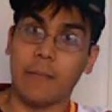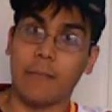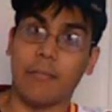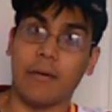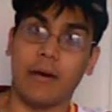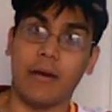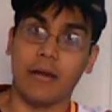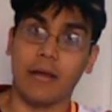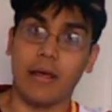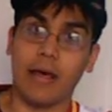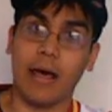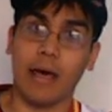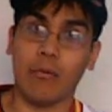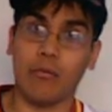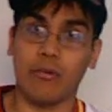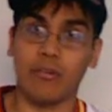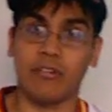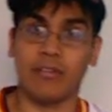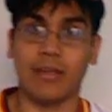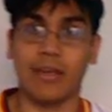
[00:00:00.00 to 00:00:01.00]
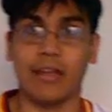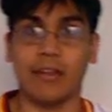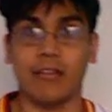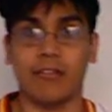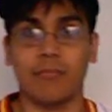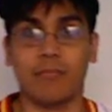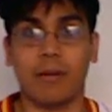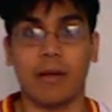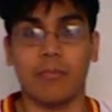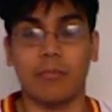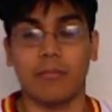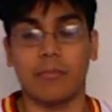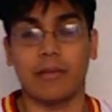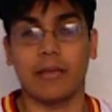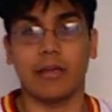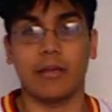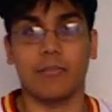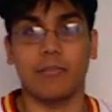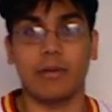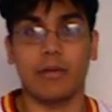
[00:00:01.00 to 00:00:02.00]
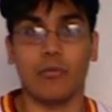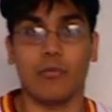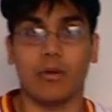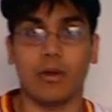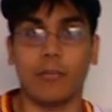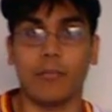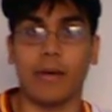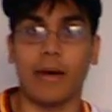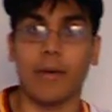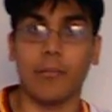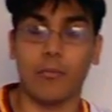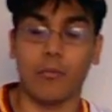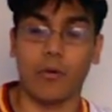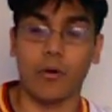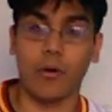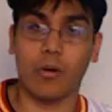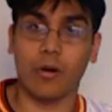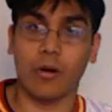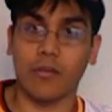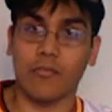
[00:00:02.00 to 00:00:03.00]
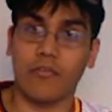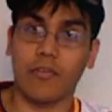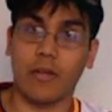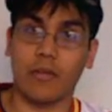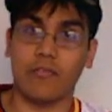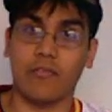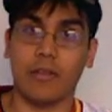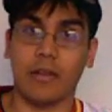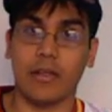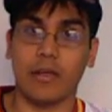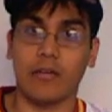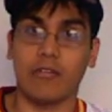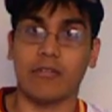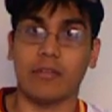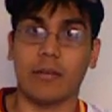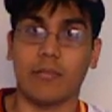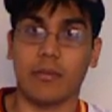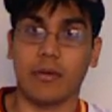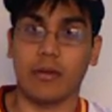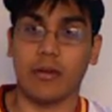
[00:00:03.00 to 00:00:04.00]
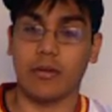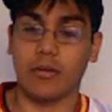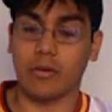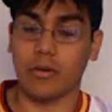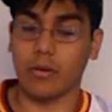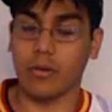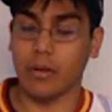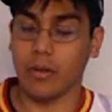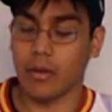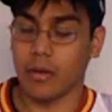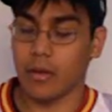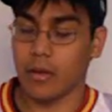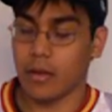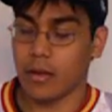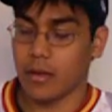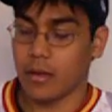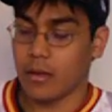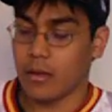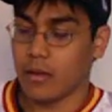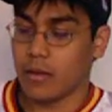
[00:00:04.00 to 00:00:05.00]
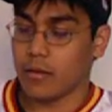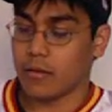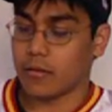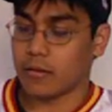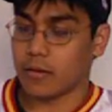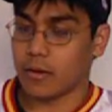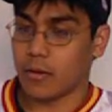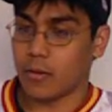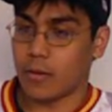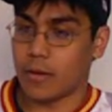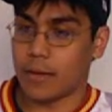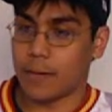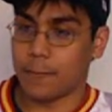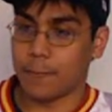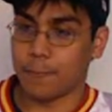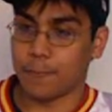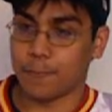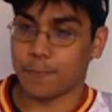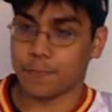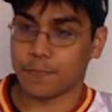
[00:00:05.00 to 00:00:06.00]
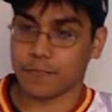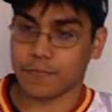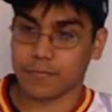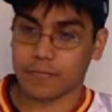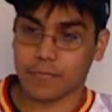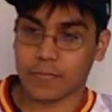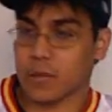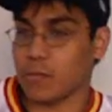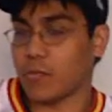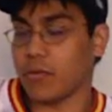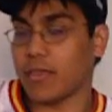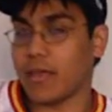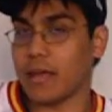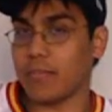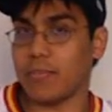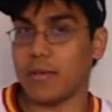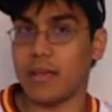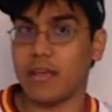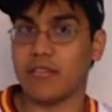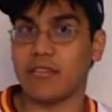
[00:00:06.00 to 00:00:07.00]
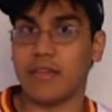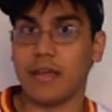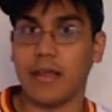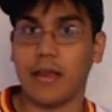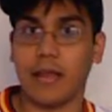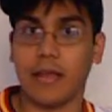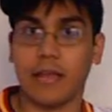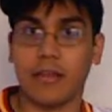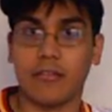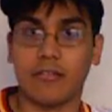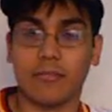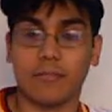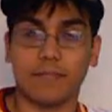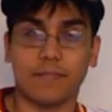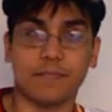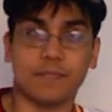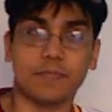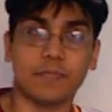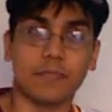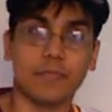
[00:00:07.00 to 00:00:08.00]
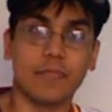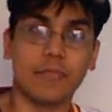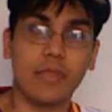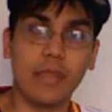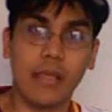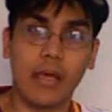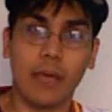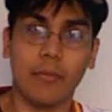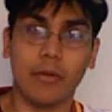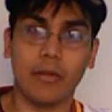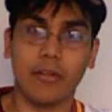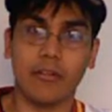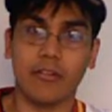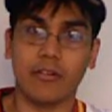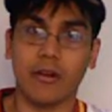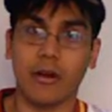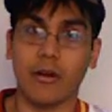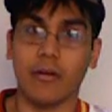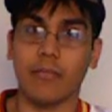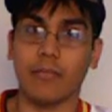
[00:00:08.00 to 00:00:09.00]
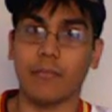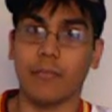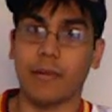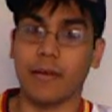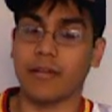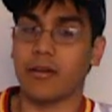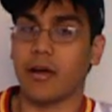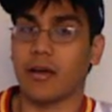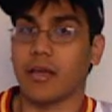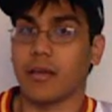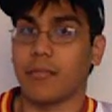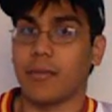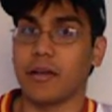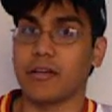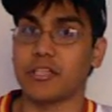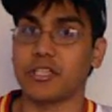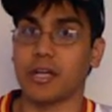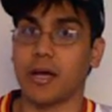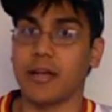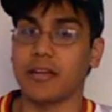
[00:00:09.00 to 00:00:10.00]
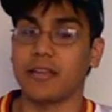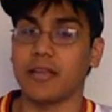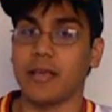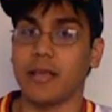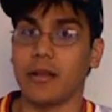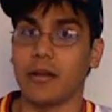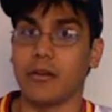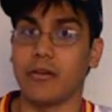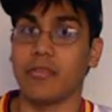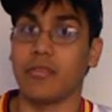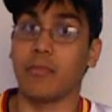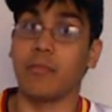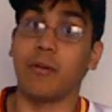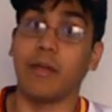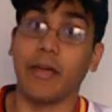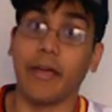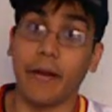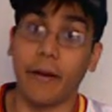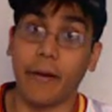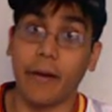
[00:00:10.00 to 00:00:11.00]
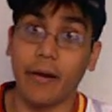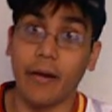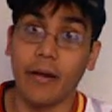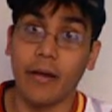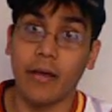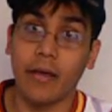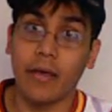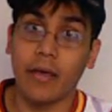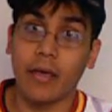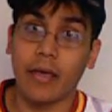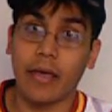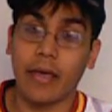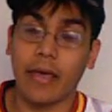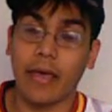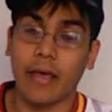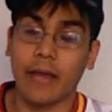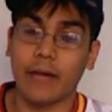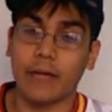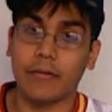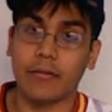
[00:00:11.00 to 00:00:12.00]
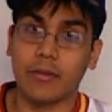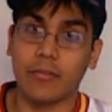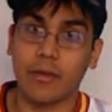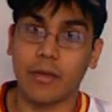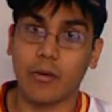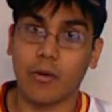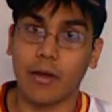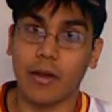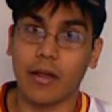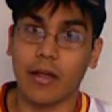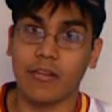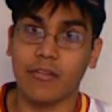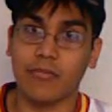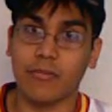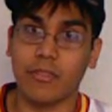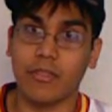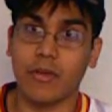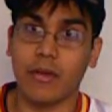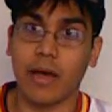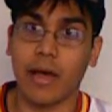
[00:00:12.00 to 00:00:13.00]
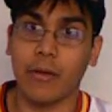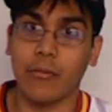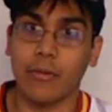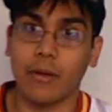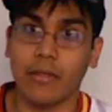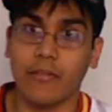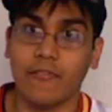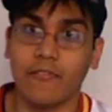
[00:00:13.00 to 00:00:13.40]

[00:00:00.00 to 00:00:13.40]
but I will say this is probably gonna be one of my more heartfelt videos that I'm gonna do. So with that being said, I guess I'm gonna start by talking about Sean Taylor, the player. And to be quite honest with you, I really